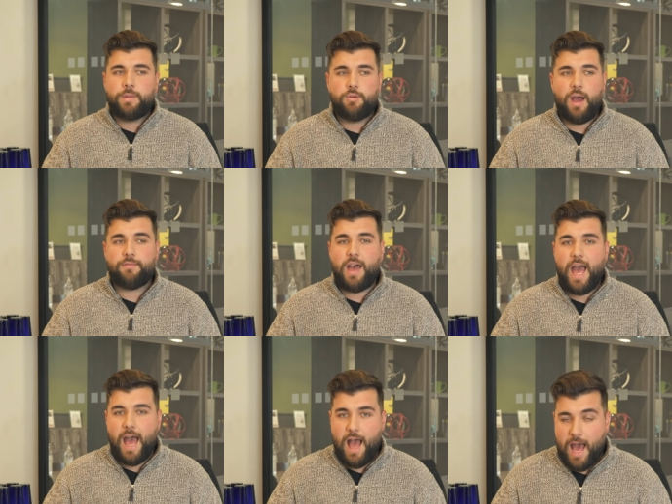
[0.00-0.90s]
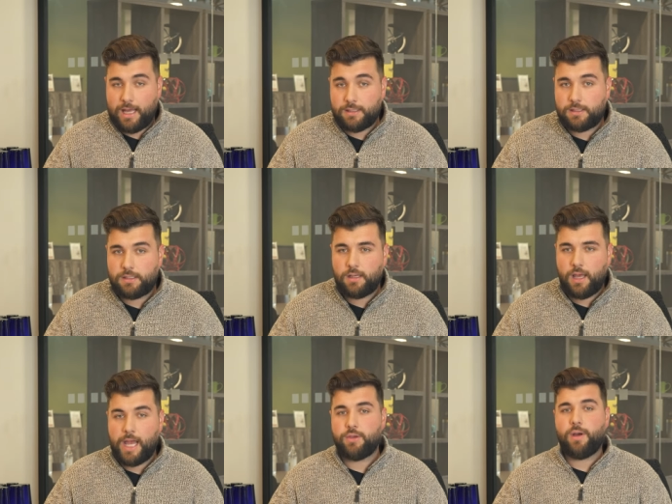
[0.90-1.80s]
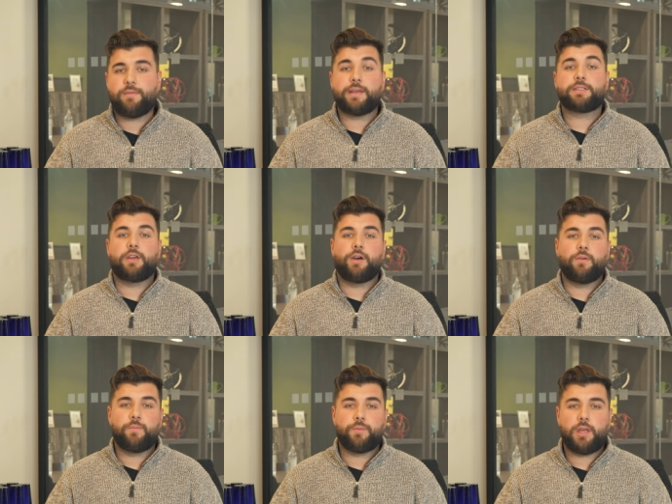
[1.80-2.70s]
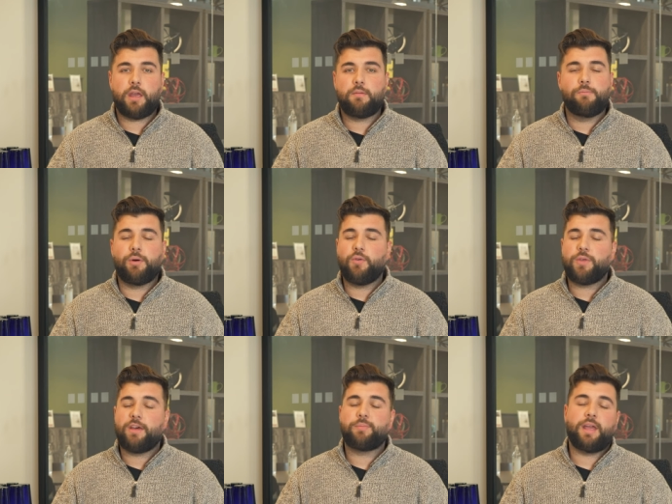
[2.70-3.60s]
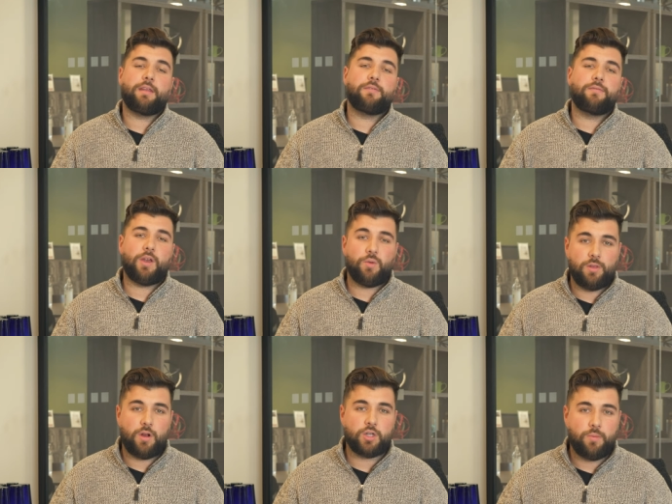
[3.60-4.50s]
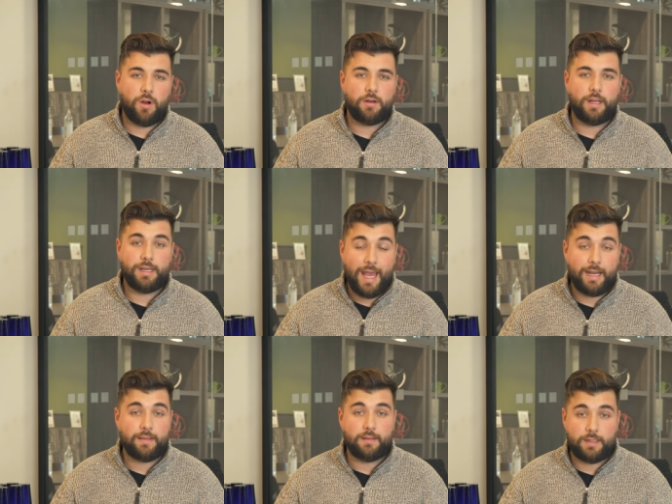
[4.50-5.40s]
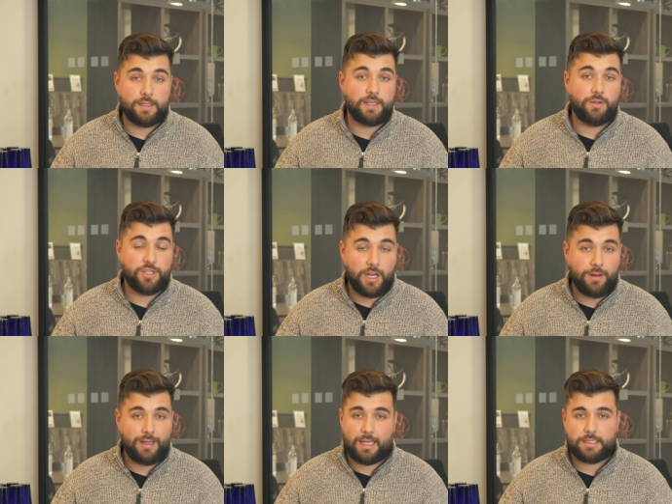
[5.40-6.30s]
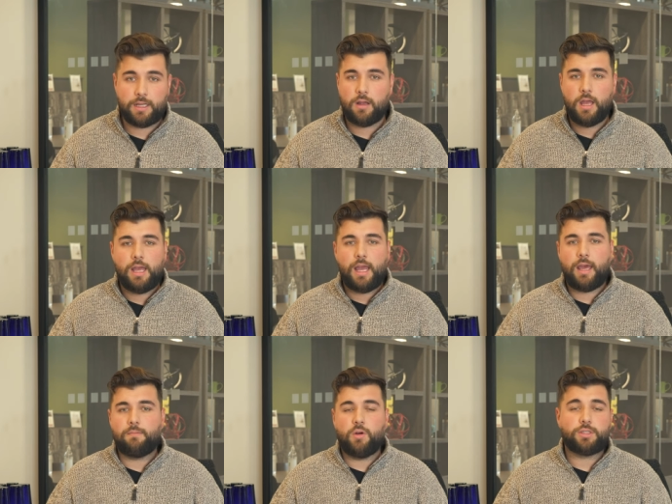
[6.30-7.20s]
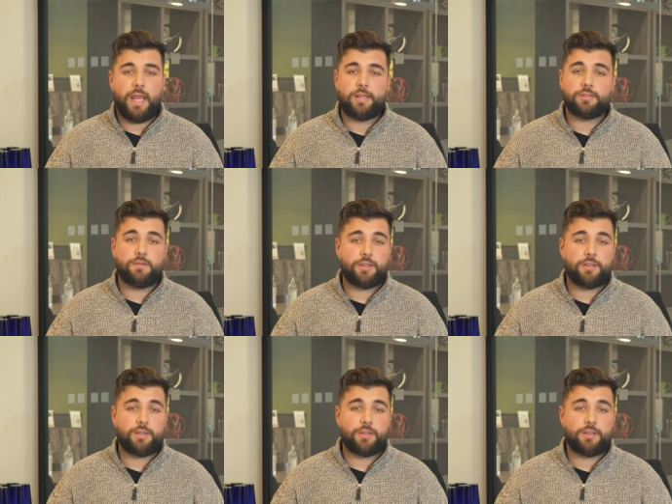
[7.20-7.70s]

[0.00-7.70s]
You have ads and you have S E O. Okay, both have played a very large part in getting the leads that we generated last year, and most agents and